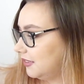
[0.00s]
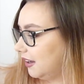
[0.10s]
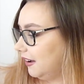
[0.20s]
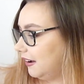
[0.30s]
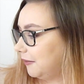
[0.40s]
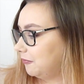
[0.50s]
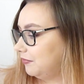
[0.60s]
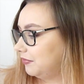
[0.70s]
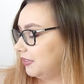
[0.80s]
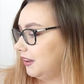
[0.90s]
Okay.
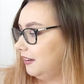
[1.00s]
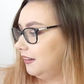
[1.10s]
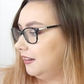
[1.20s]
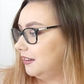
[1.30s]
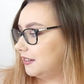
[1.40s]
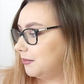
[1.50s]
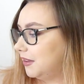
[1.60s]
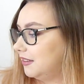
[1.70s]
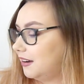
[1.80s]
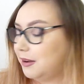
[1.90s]

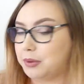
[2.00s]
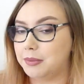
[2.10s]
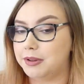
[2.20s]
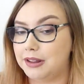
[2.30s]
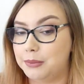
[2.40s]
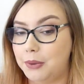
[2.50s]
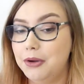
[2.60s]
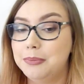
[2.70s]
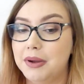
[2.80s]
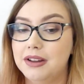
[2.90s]
Something that I probably
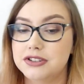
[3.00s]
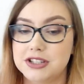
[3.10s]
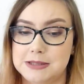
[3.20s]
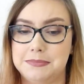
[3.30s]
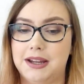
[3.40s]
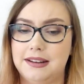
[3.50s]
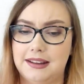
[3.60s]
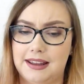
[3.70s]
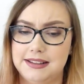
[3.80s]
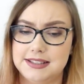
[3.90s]
won't purchase, but
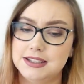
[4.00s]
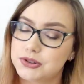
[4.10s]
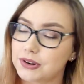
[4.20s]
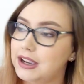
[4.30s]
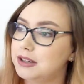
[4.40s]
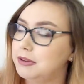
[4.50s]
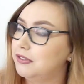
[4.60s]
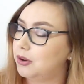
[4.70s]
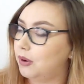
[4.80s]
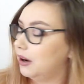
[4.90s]
has intrigued me
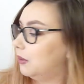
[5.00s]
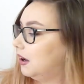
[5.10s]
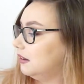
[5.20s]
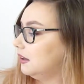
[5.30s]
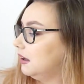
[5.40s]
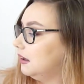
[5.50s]
for quite a while.